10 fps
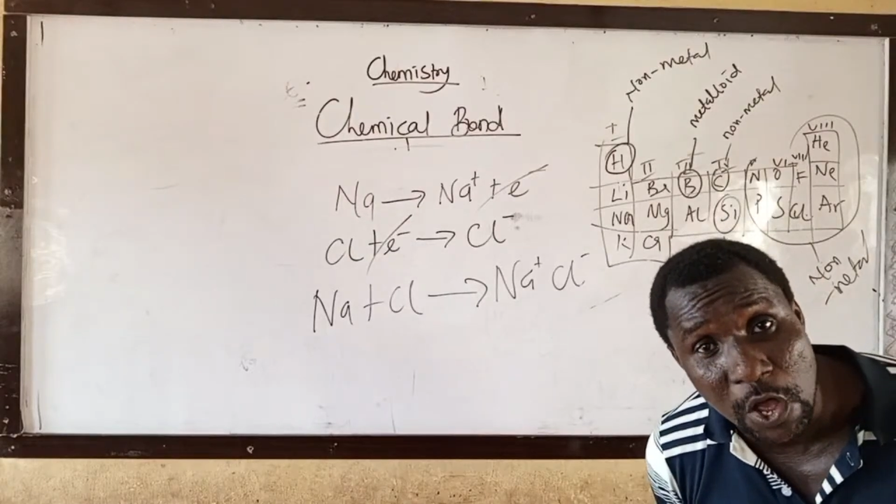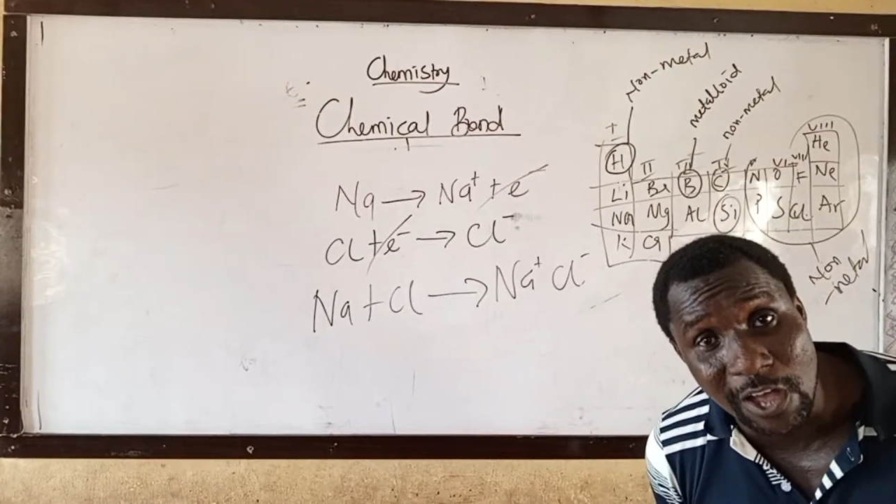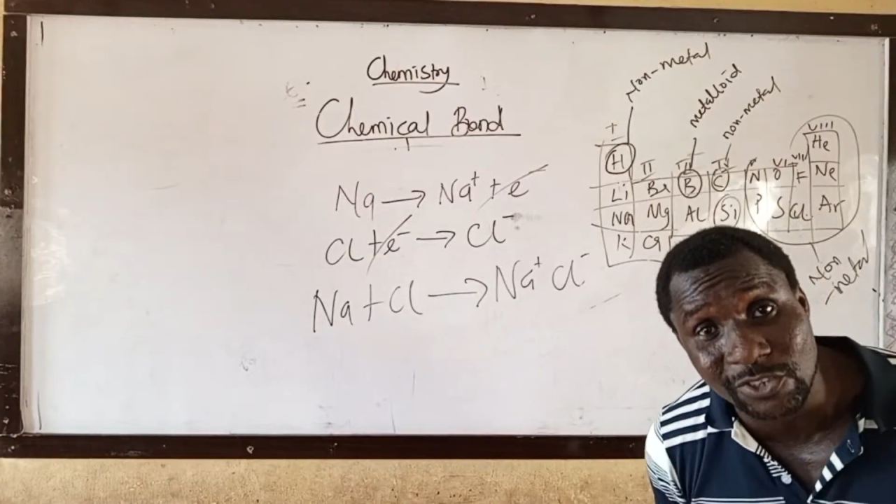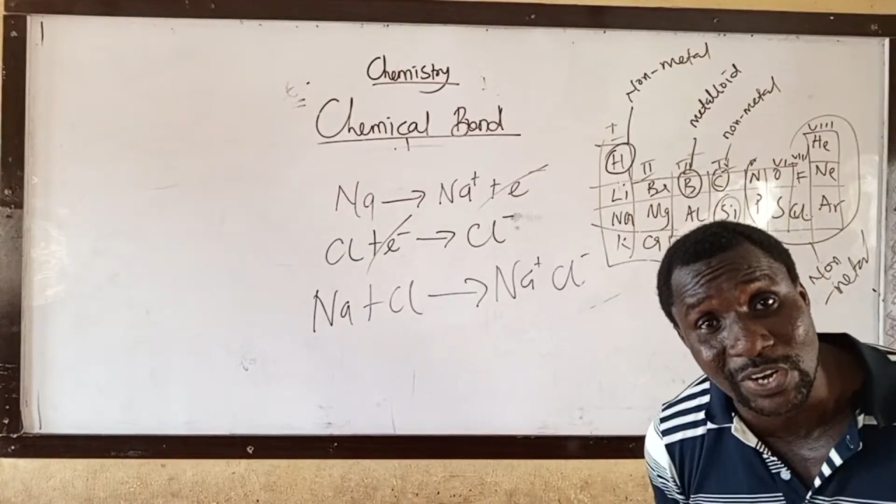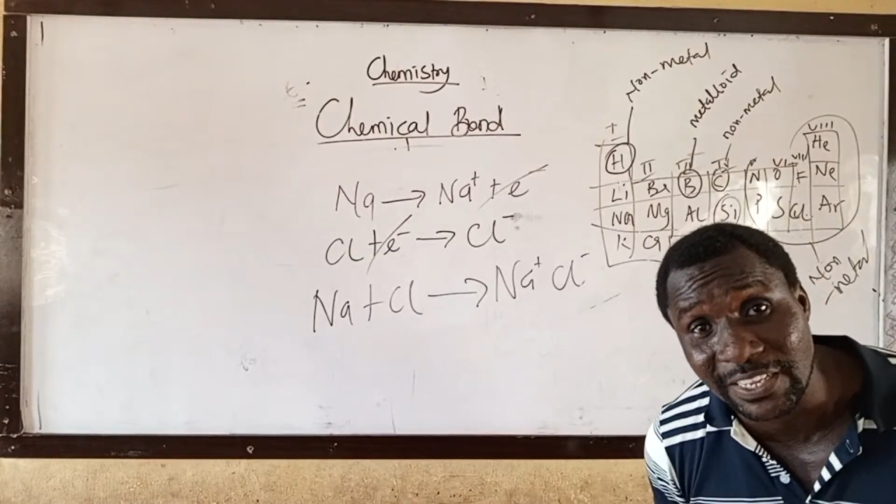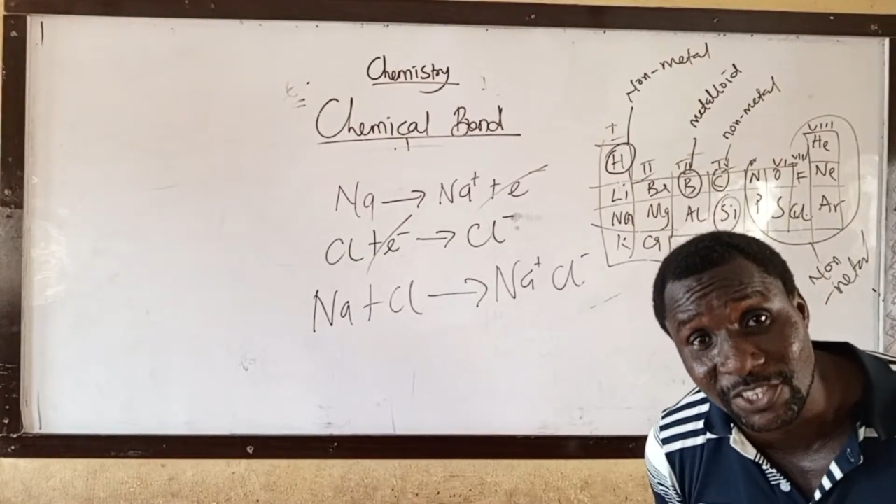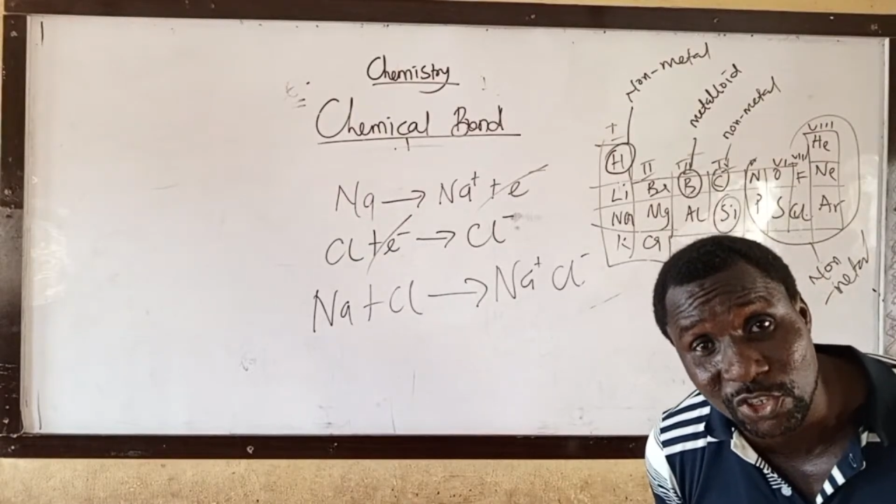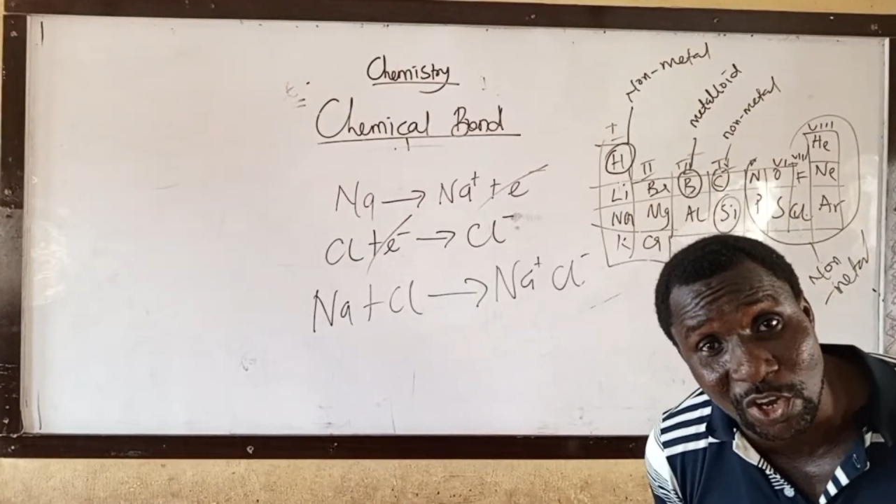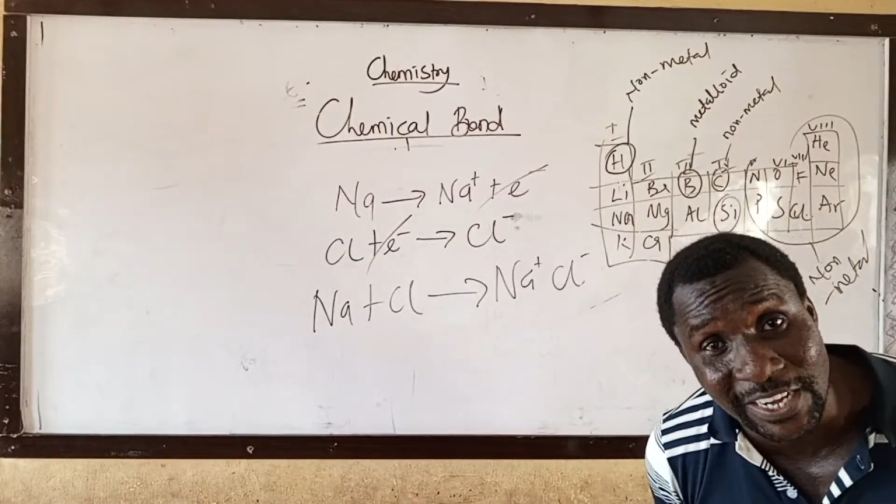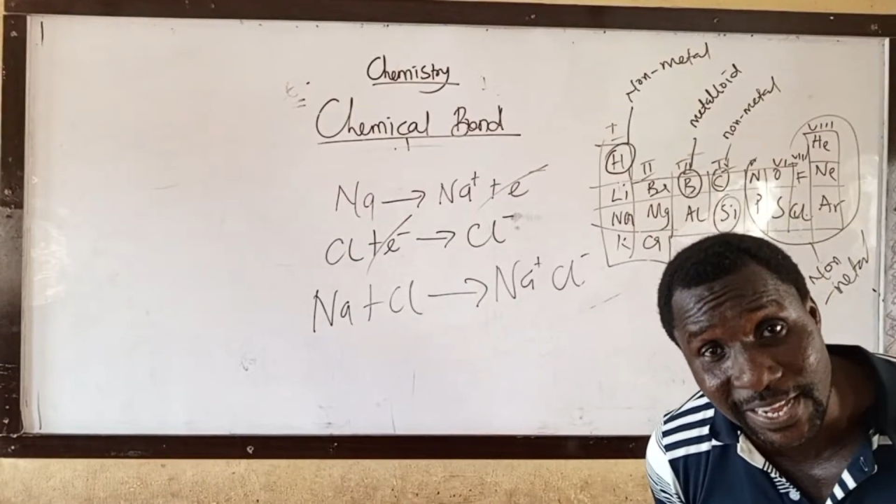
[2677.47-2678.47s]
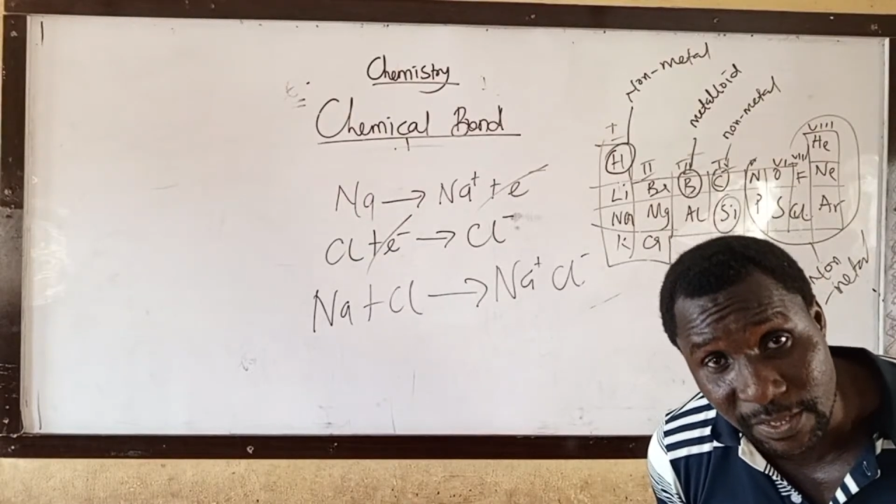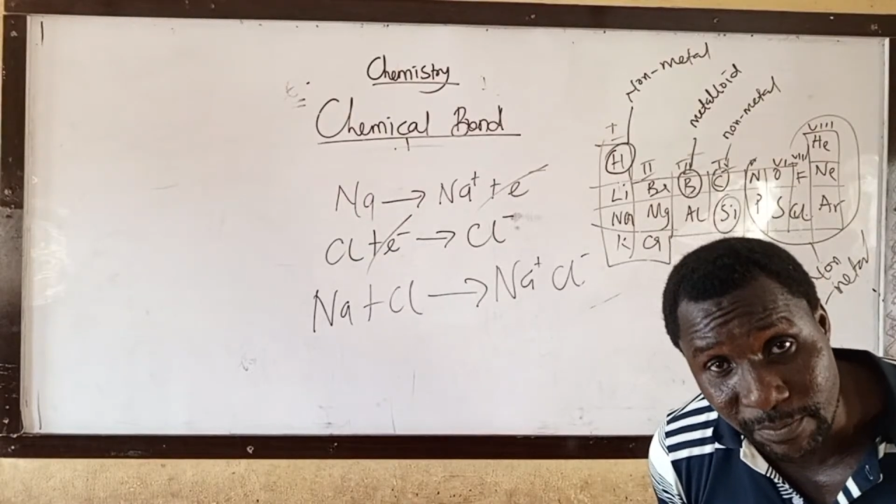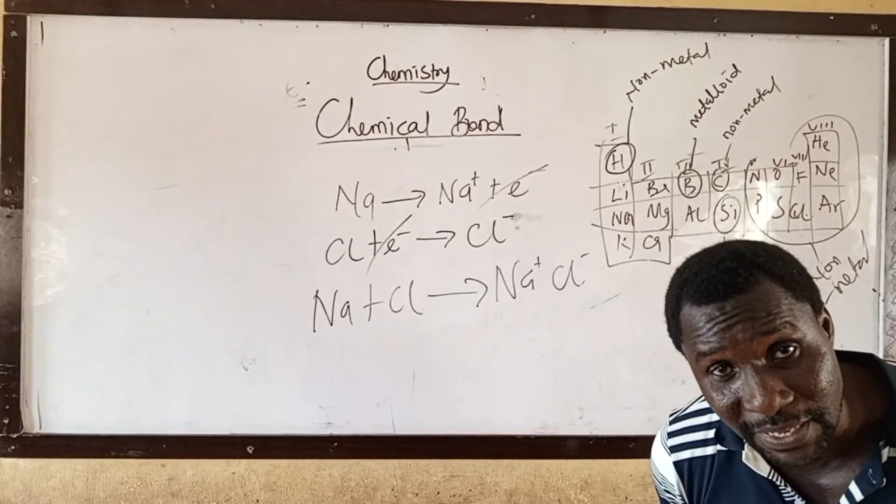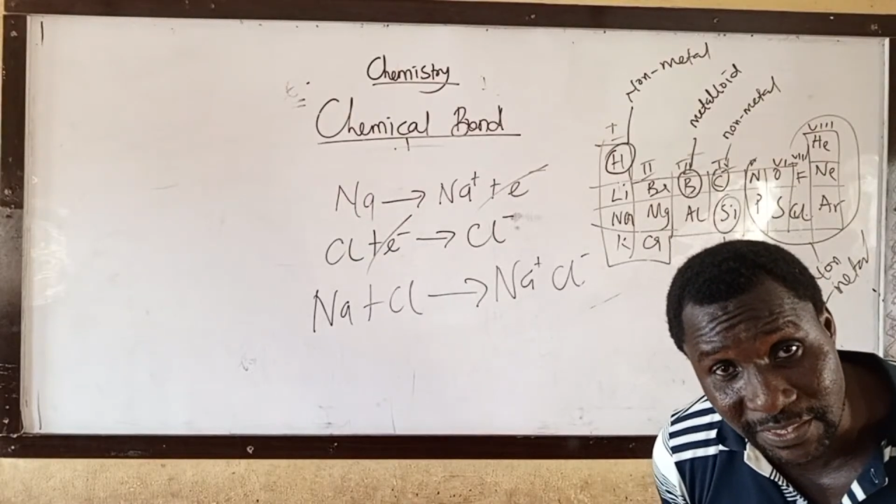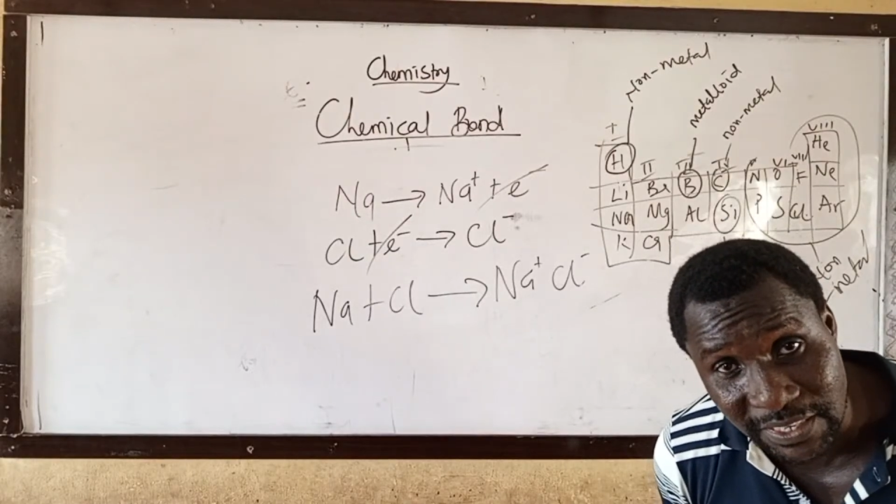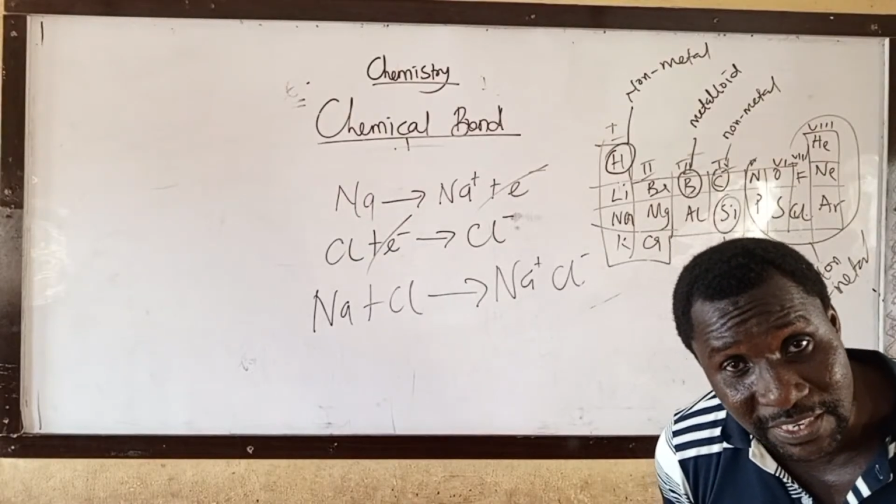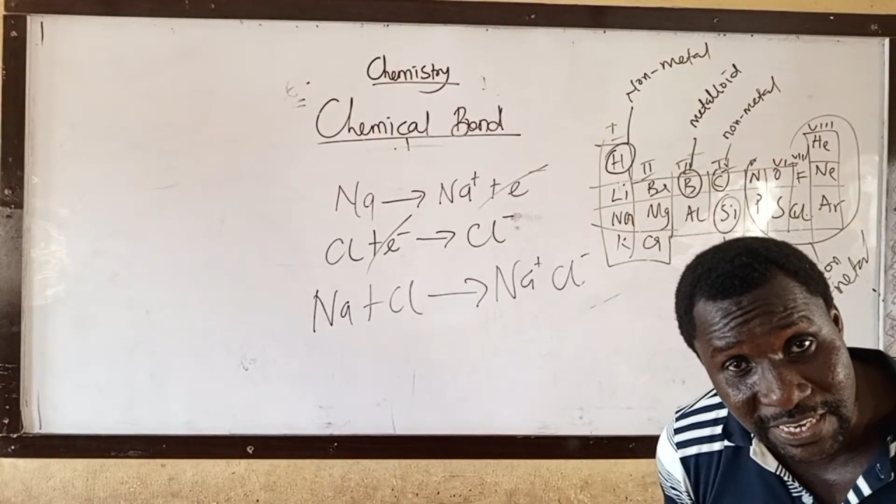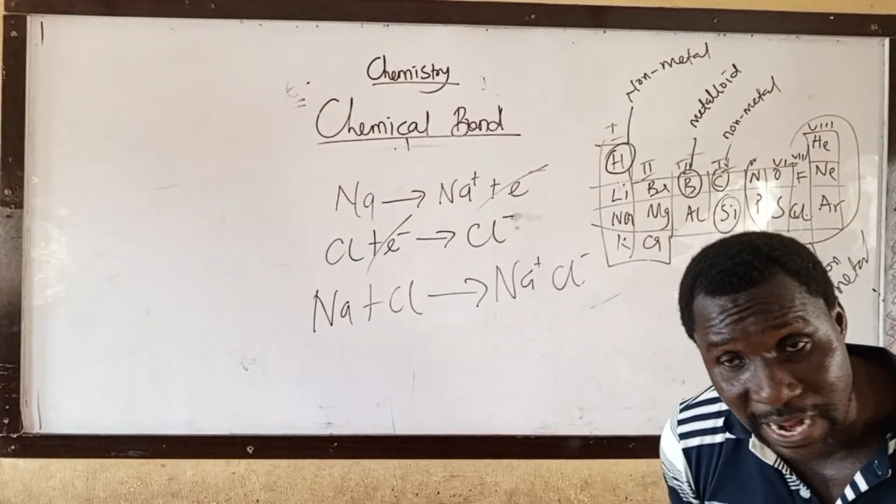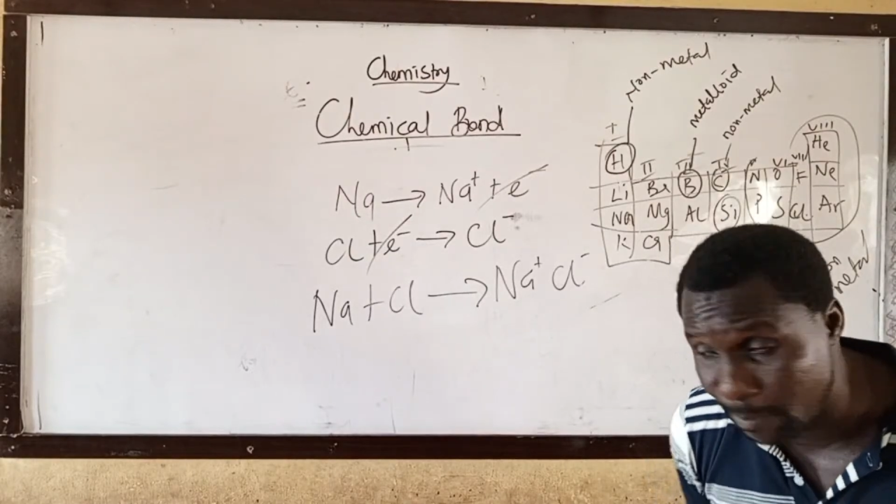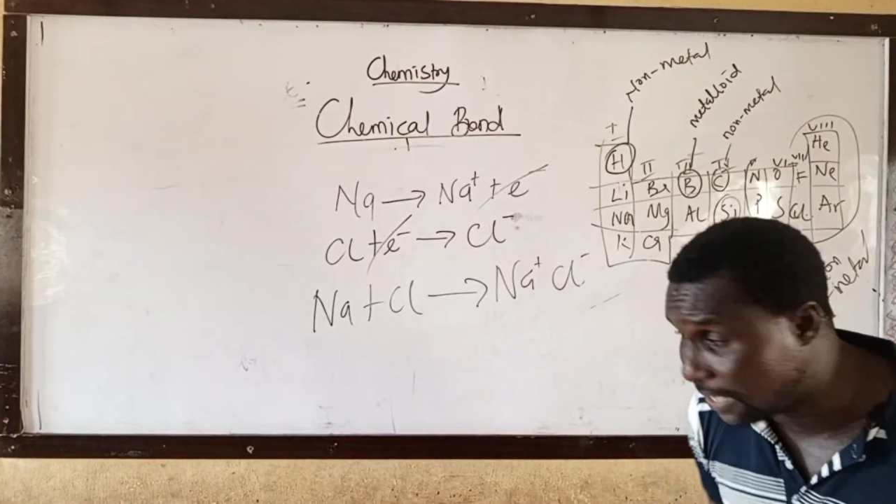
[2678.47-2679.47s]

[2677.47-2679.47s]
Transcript: all transition elements, they are